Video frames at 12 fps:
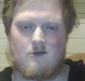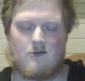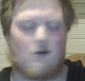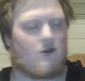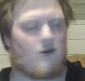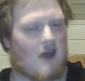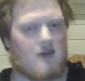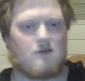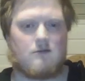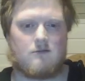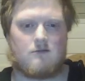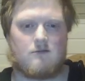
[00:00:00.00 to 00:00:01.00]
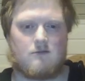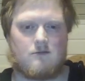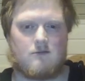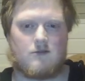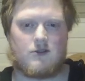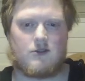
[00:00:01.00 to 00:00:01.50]
okay.
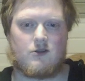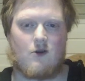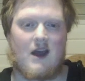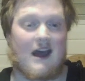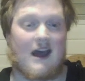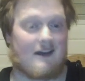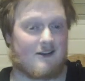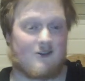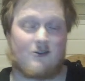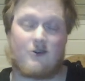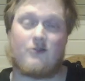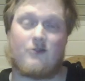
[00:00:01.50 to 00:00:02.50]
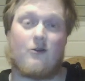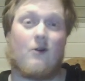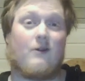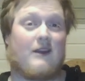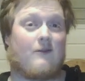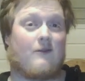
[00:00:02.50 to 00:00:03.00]
So I had it under
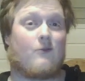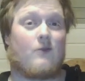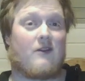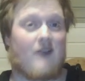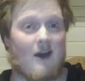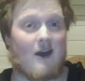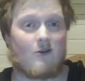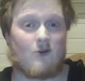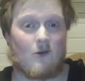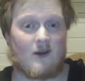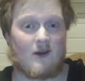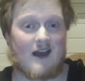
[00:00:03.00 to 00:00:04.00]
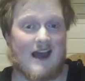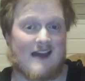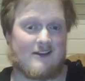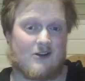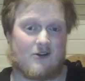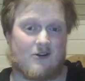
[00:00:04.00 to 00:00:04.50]
control even without knowing I had
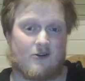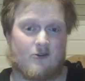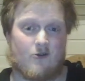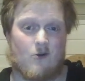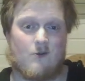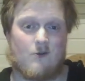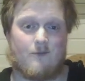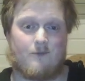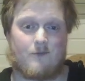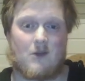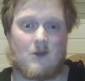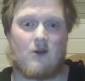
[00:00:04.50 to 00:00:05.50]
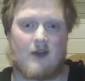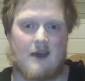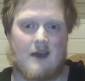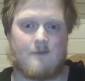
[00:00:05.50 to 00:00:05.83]
it under control. Okay.